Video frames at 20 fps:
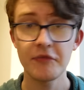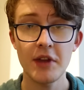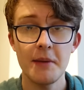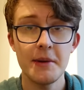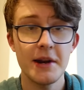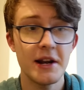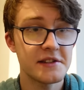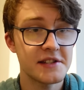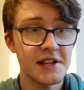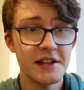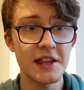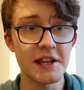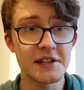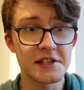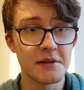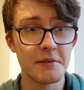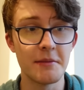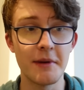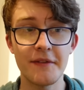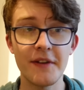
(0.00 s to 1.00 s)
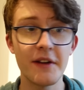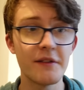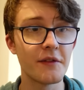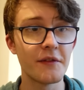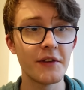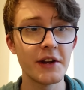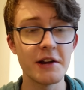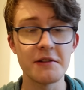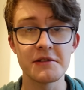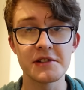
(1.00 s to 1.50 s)
I mean, I said they're some of my favourite
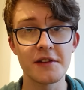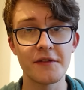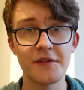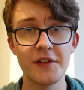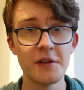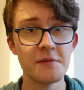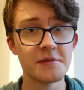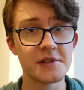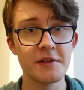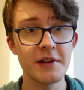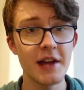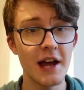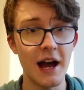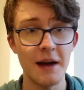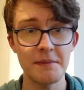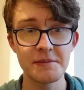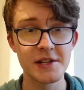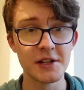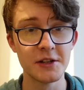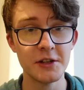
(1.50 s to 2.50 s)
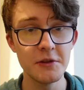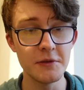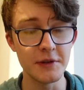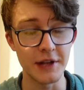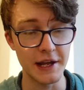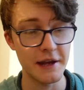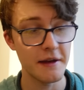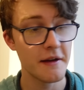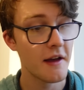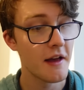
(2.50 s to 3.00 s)
videos to film, so yeah,
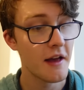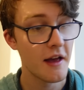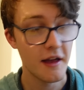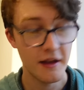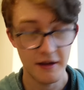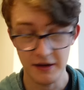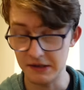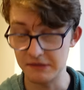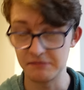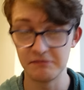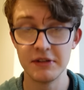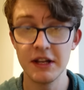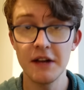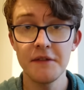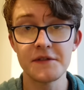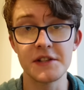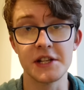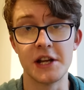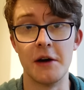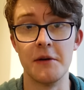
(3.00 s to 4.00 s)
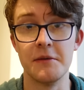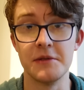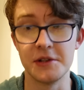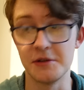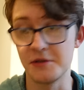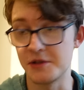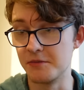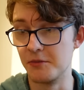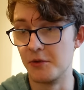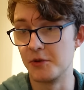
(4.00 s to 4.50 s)
absolutely. I'd love to go and
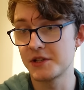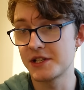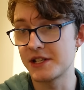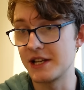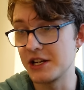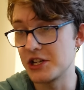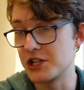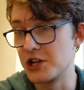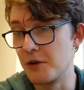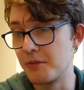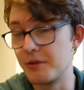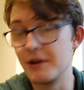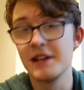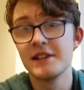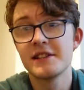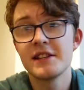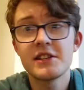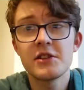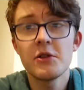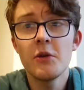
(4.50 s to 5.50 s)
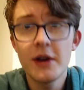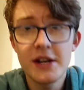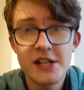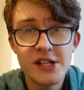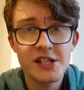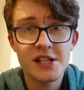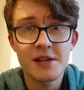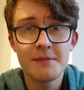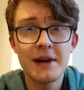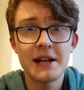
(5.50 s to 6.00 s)
do some more station openings. It's always
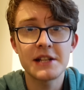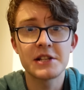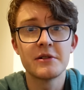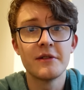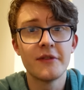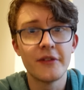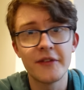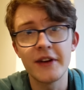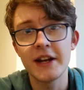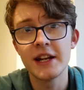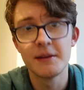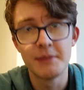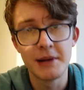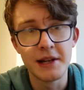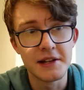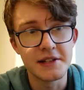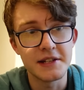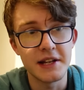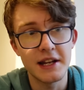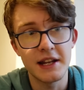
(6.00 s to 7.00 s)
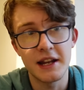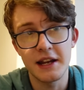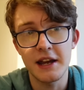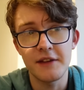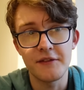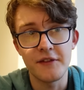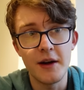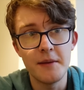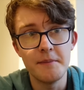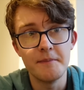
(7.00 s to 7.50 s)
just a matter of availability, like
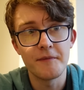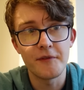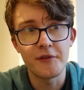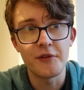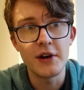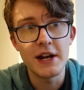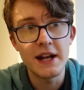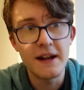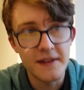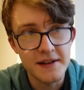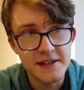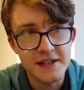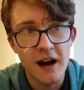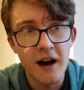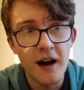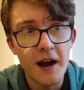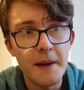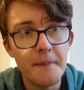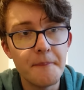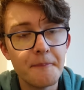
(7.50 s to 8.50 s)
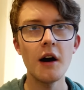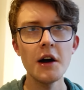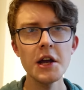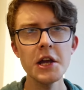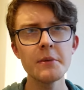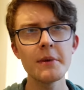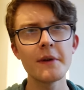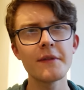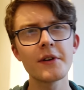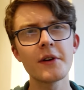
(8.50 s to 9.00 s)
if I'm free at the time. Are
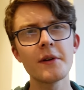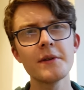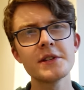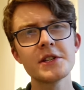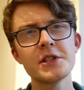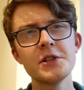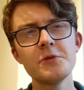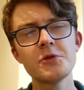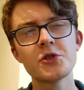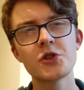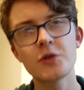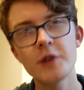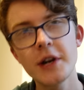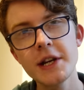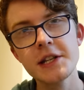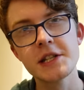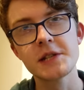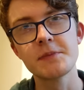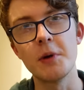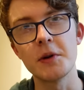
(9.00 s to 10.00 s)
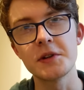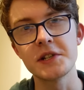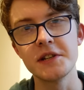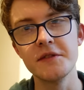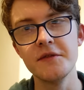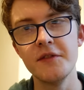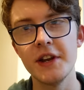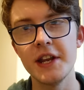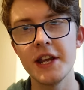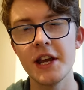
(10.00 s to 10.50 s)
you ever going to do train
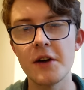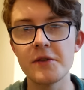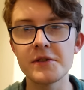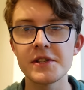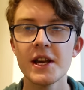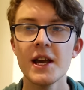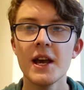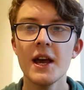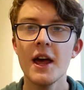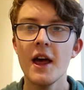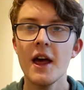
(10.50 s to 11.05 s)
spotting videos?